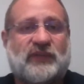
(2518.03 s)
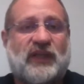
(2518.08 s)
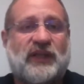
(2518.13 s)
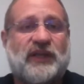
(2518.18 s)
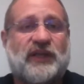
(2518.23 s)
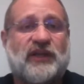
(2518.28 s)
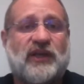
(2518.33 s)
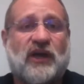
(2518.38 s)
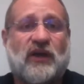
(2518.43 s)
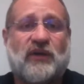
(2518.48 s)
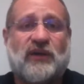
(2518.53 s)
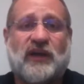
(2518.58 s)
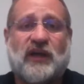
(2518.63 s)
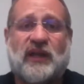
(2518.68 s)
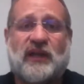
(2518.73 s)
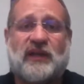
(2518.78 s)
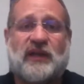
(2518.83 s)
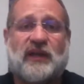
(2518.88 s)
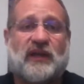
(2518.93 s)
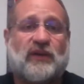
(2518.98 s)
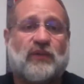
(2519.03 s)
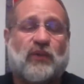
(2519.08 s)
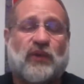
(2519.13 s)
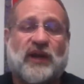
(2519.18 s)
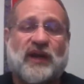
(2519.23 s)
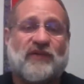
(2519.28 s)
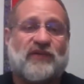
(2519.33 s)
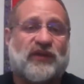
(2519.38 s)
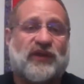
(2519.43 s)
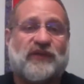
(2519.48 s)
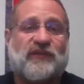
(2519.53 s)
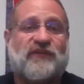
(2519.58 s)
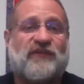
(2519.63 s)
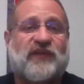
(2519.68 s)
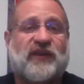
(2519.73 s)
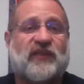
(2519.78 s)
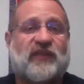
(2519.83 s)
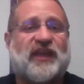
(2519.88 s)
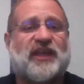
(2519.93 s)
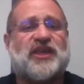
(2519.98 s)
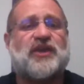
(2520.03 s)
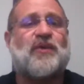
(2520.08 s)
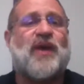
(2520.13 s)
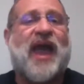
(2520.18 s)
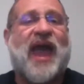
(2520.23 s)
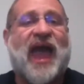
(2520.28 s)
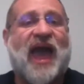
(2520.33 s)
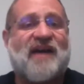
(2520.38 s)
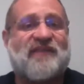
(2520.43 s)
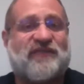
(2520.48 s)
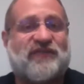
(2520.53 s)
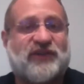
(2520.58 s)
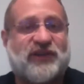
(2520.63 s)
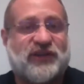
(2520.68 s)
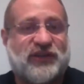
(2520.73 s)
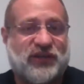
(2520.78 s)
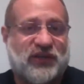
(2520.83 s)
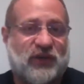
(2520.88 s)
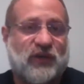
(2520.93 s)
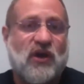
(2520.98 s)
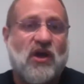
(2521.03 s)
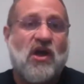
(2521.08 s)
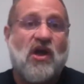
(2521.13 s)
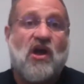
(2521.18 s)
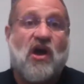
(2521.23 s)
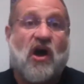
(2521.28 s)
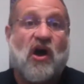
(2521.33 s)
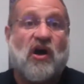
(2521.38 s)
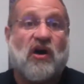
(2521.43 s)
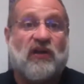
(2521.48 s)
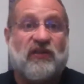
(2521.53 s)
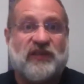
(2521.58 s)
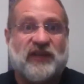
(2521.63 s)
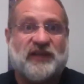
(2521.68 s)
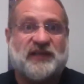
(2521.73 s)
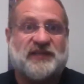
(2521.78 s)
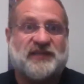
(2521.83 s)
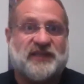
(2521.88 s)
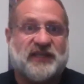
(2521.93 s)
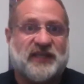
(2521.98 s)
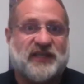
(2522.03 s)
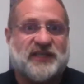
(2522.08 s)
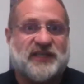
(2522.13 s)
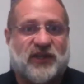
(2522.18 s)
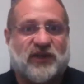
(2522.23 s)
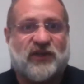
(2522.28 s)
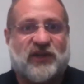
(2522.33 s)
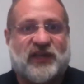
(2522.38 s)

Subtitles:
And whatever you feel that you have to do, all of these things that are